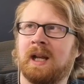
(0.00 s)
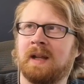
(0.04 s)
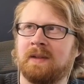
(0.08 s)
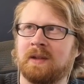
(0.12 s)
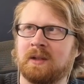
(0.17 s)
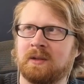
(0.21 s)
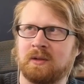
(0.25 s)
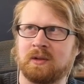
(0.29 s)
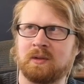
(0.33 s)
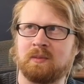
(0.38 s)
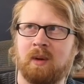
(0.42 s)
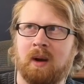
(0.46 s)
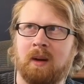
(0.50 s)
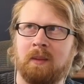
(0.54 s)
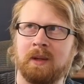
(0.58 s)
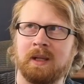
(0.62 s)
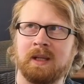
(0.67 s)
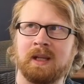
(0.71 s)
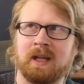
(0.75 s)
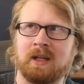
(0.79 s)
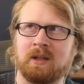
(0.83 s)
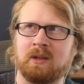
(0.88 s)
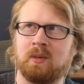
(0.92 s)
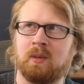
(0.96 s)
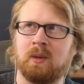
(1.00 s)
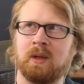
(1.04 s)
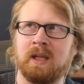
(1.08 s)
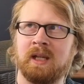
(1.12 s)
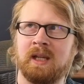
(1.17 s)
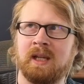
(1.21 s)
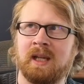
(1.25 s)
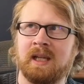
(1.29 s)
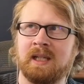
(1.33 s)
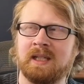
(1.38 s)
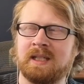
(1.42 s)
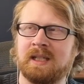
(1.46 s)
This was probably in like
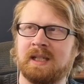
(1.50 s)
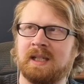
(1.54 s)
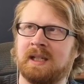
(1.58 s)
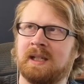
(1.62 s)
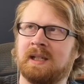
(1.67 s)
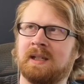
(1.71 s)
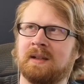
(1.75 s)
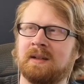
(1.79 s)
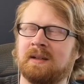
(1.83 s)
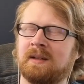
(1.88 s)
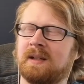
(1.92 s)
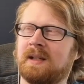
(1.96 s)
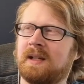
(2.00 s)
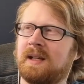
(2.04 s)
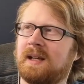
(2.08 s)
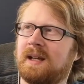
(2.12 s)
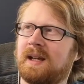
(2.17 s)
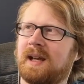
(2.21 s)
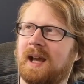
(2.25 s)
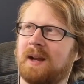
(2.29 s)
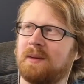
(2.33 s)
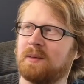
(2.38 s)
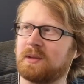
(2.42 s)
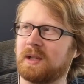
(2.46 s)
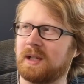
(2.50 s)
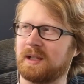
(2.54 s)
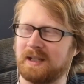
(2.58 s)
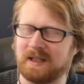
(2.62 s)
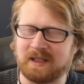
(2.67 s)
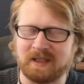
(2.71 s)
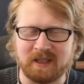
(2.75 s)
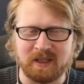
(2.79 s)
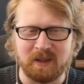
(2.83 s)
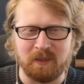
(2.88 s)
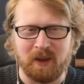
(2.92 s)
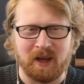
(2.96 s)
2018, and was like, this
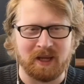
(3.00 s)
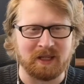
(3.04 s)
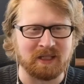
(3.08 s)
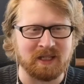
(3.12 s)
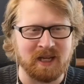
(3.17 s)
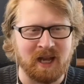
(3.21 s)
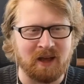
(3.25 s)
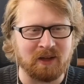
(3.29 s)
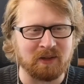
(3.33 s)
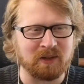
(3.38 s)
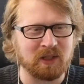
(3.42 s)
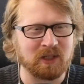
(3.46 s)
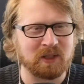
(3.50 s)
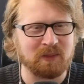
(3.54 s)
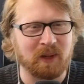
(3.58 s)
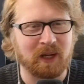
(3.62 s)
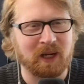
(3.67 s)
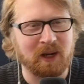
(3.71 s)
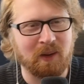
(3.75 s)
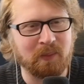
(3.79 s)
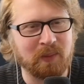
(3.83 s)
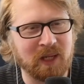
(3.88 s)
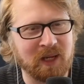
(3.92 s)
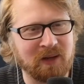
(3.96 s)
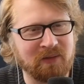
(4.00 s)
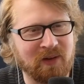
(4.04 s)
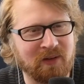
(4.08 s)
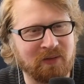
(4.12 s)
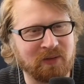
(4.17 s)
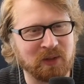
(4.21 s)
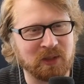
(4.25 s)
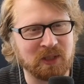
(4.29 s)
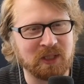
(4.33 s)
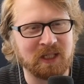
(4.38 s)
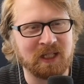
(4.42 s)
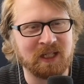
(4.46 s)
is the best analysis of my company I've ever
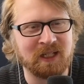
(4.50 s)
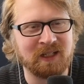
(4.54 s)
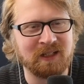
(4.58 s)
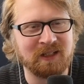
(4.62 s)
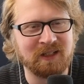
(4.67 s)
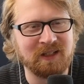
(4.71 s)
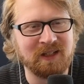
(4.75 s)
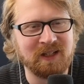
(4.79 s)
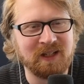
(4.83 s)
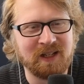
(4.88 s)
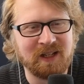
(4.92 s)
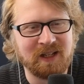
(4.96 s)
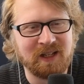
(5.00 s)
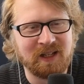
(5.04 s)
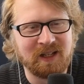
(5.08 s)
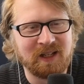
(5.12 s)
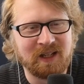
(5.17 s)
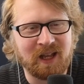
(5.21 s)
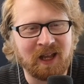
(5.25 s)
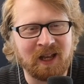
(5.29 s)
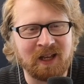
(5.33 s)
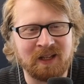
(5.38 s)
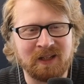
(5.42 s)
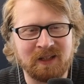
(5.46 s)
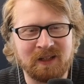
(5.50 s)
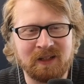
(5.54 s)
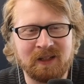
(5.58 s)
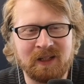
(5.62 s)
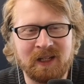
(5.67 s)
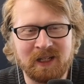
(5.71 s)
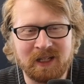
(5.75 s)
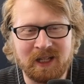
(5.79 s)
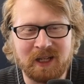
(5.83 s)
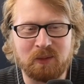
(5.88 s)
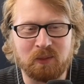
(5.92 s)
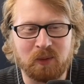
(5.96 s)
seen. And he
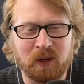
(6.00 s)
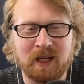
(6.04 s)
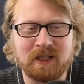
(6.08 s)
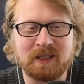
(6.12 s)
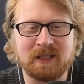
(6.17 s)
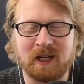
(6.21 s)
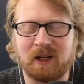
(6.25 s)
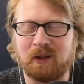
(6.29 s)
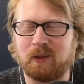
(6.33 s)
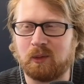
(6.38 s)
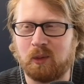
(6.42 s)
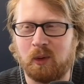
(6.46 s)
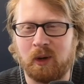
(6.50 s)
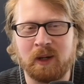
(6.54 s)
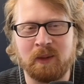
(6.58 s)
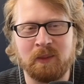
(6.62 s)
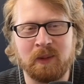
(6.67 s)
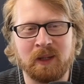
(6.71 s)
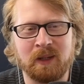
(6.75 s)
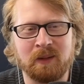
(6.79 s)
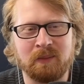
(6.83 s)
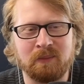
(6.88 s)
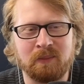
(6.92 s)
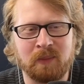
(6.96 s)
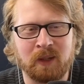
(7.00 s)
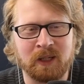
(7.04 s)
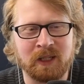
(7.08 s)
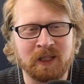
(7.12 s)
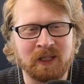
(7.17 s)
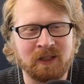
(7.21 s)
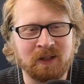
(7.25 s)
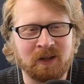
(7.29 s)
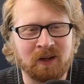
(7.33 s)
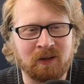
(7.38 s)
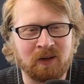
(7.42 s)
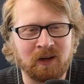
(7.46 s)
like raised like quite a bit of
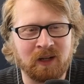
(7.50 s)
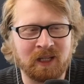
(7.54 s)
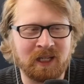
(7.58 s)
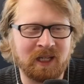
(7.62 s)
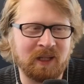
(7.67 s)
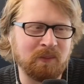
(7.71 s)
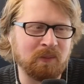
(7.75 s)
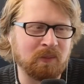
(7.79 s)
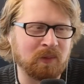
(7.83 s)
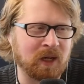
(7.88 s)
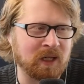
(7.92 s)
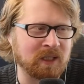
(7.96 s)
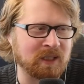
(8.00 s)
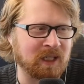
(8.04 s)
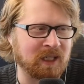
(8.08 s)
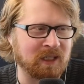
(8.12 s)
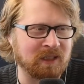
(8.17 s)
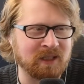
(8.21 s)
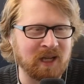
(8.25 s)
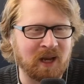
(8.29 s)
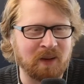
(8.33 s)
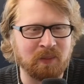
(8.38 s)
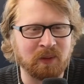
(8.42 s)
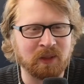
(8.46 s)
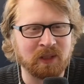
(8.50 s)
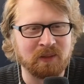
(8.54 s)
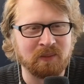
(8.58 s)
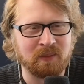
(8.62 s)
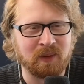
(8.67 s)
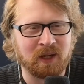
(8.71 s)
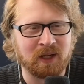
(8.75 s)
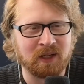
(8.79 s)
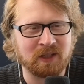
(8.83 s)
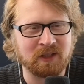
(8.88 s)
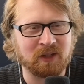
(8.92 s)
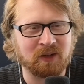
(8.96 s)
money already. Like he'd raised like $10 million
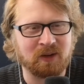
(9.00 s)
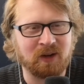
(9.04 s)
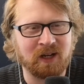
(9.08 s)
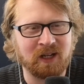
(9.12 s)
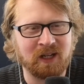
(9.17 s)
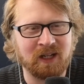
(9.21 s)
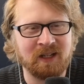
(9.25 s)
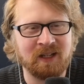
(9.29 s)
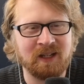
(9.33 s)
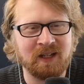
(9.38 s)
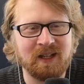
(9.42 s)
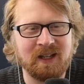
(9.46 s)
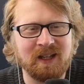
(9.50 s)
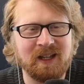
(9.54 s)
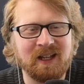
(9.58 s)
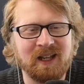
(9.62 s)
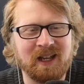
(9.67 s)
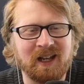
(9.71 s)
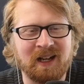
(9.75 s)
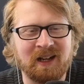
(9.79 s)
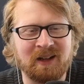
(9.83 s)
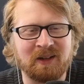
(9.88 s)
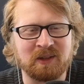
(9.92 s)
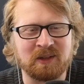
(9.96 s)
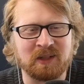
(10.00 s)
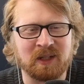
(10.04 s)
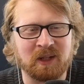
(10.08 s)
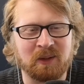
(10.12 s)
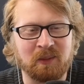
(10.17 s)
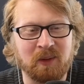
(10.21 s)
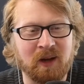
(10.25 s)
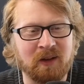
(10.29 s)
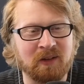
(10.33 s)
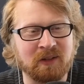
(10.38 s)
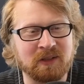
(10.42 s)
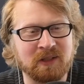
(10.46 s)
already. And I was like,
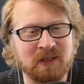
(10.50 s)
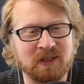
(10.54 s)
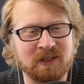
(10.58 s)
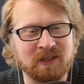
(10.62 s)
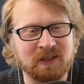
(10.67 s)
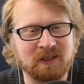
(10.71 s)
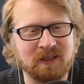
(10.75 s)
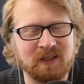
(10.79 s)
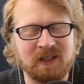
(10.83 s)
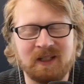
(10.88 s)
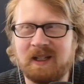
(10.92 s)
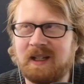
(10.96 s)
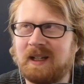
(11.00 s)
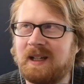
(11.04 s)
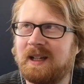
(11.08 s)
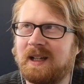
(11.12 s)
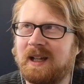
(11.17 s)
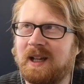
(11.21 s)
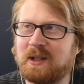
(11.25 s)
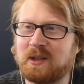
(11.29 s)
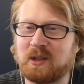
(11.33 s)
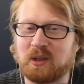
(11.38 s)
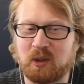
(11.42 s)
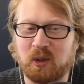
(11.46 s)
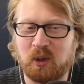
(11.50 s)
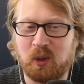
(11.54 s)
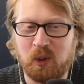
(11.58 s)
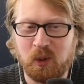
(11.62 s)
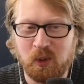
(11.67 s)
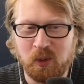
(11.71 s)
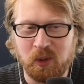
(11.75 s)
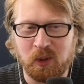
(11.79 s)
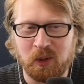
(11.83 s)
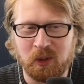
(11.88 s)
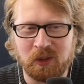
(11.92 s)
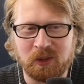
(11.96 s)
wow, this is
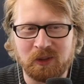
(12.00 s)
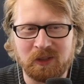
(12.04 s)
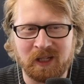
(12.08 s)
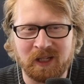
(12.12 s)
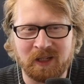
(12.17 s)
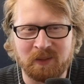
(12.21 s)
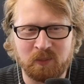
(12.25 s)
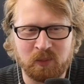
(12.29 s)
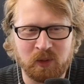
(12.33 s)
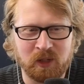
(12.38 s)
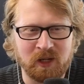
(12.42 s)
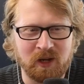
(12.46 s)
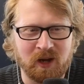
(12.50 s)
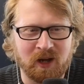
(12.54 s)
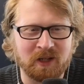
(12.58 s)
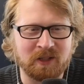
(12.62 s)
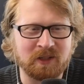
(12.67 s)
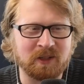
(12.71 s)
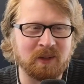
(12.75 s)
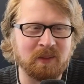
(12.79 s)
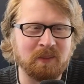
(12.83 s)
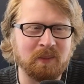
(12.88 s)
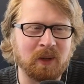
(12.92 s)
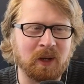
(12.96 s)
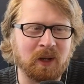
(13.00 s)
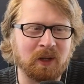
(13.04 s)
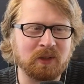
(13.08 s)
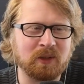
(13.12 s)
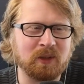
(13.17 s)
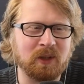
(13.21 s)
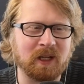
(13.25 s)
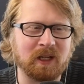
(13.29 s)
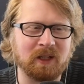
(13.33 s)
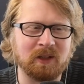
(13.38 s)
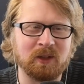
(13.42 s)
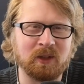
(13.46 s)
cool, like pretty awesome, but also
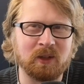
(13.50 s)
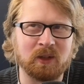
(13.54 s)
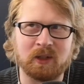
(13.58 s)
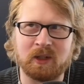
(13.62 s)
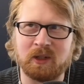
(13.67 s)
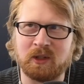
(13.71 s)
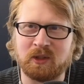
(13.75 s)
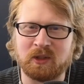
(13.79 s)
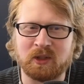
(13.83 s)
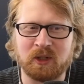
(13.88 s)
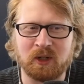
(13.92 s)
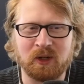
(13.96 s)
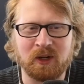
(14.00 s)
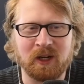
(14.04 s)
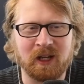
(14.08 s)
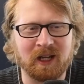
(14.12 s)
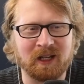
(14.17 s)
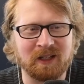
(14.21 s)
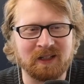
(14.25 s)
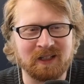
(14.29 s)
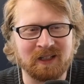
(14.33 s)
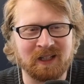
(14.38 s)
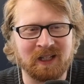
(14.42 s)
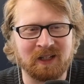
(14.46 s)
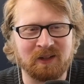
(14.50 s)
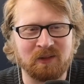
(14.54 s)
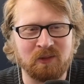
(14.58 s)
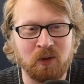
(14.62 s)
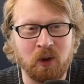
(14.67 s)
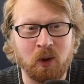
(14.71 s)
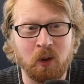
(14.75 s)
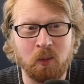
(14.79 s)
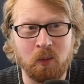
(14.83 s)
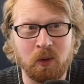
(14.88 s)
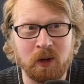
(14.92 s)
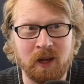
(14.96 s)
like a little concerning that like
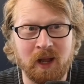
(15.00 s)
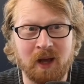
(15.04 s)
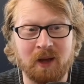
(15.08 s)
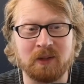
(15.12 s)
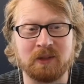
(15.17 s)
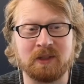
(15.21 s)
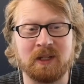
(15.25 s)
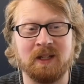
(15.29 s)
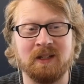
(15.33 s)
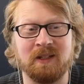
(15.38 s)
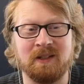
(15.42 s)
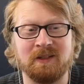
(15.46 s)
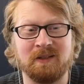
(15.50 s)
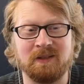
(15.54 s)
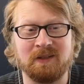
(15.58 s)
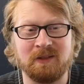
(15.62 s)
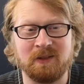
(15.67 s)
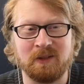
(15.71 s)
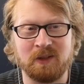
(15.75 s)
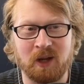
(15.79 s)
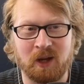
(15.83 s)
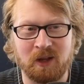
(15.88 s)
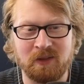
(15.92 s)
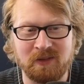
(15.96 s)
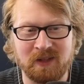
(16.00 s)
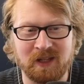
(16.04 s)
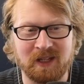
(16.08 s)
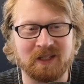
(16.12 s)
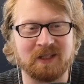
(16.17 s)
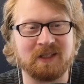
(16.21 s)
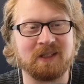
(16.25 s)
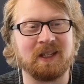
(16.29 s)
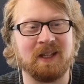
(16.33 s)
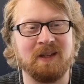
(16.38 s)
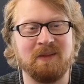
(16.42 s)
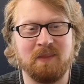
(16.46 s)
no one else had done
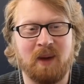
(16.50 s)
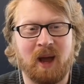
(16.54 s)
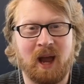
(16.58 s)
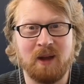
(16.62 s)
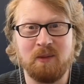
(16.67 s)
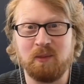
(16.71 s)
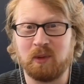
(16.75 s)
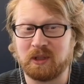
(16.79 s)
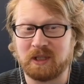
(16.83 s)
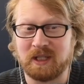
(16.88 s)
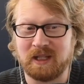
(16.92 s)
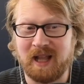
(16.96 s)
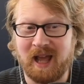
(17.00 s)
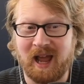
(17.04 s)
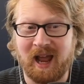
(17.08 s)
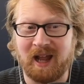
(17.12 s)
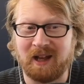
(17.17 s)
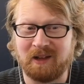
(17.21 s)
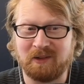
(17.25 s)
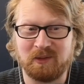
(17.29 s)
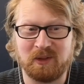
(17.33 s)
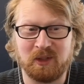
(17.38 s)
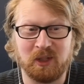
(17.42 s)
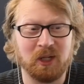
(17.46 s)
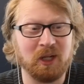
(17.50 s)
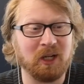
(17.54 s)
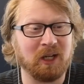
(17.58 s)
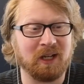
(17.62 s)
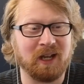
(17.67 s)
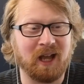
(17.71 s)
this, and mine wasn't that good.